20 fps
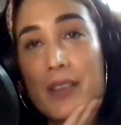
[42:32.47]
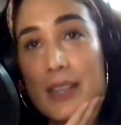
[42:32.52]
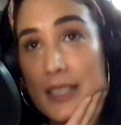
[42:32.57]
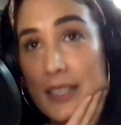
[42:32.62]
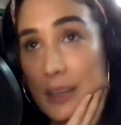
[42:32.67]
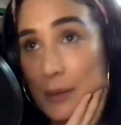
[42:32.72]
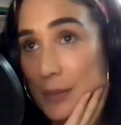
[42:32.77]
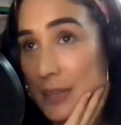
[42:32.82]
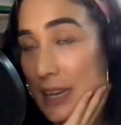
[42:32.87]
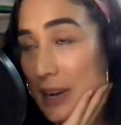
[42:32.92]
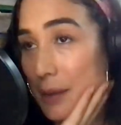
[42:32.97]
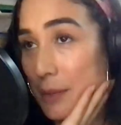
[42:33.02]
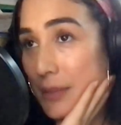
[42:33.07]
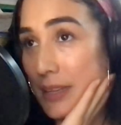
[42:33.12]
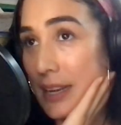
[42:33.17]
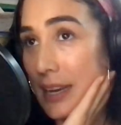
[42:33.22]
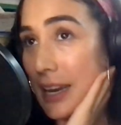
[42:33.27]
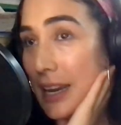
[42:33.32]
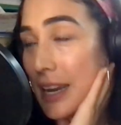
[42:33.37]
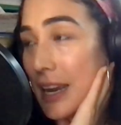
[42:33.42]
and
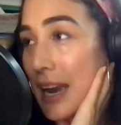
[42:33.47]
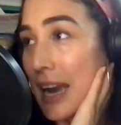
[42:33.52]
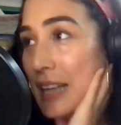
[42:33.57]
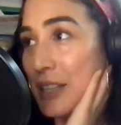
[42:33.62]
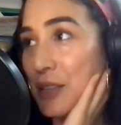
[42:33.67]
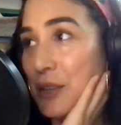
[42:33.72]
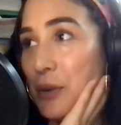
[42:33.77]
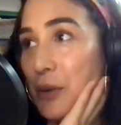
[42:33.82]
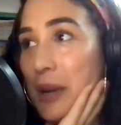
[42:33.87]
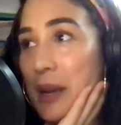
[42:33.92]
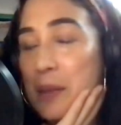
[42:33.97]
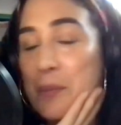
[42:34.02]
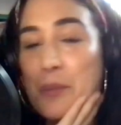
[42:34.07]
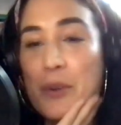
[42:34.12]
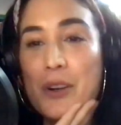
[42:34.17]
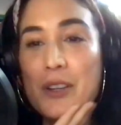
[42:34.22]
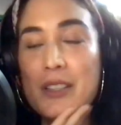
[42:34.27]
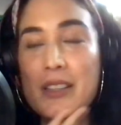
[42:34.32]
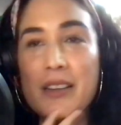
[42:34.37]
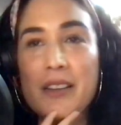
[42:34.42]
sometimes I do
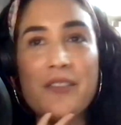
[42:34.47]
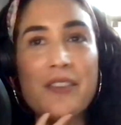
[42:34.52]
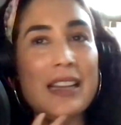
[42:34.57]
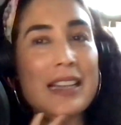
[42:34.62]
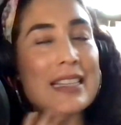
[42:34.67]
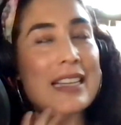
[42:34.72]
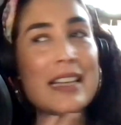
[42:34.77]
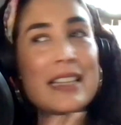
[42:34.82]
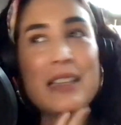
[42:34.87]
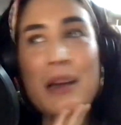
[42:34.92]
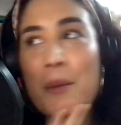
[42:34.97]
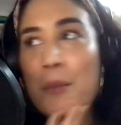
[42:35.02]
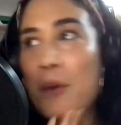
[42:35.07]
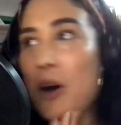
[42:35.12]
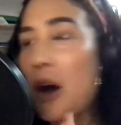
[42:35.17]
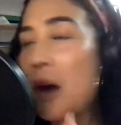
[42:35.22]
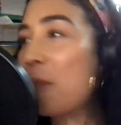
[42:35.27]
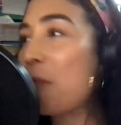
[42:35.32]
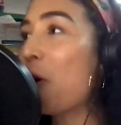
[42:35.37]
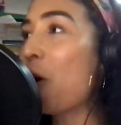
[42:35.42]
in-person events because
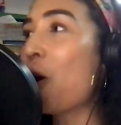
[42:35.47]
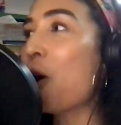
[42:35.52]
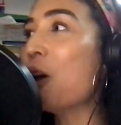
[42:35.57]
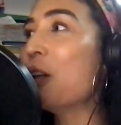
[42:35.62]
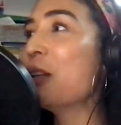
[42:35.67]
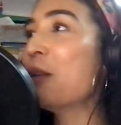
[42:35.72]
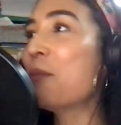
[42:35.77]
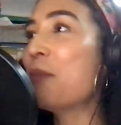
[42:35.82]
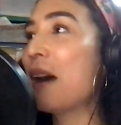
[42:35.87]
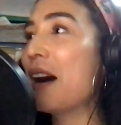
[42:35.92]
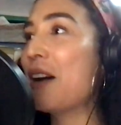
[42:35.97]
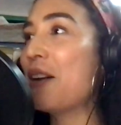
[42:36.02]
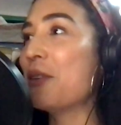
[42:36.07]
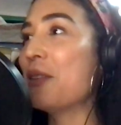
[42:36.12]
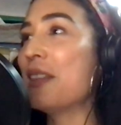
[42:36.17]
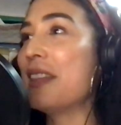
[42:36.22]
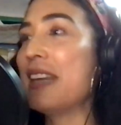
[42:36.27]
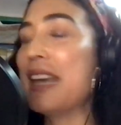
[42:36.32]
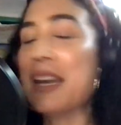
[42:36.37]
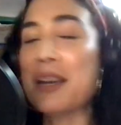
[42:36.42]
I'm all
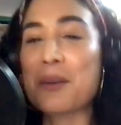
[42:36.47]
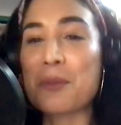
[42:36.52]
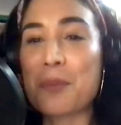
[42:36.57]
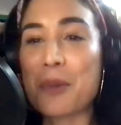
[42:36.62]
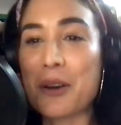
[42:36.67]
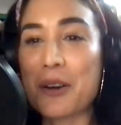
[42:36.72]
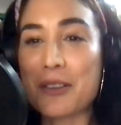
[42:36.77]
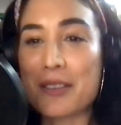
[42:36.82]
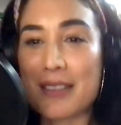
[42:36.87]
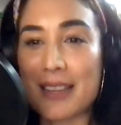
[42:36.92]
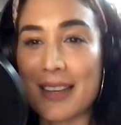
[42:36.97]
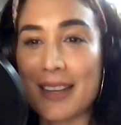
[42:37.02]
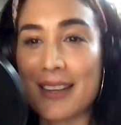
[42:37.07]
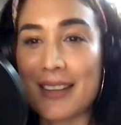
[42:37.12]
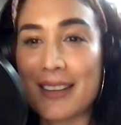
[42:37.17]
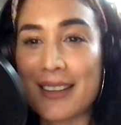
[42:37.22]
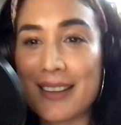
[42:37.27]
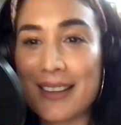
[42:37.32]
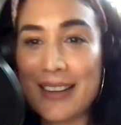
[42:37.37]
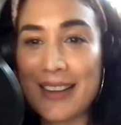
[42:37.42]
about the in-person.